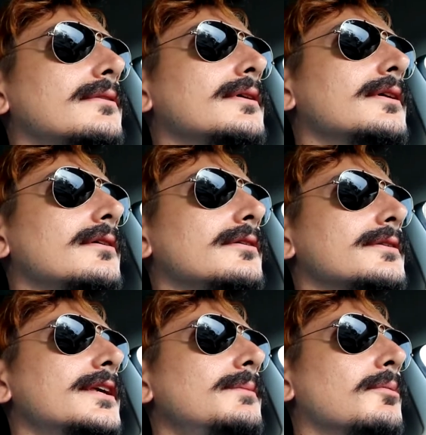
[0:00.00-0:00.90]
It'll
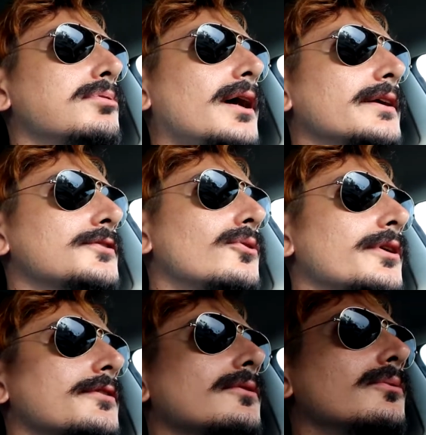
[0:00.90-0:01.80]
keep applying
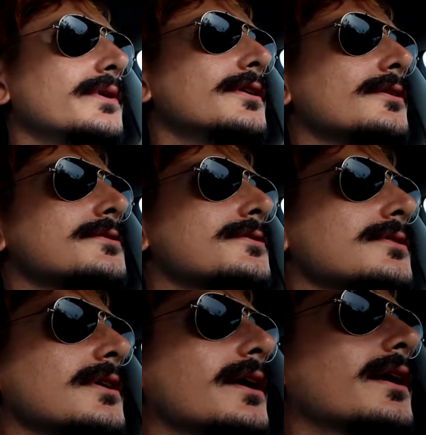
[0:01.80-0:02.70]
torque to the wheels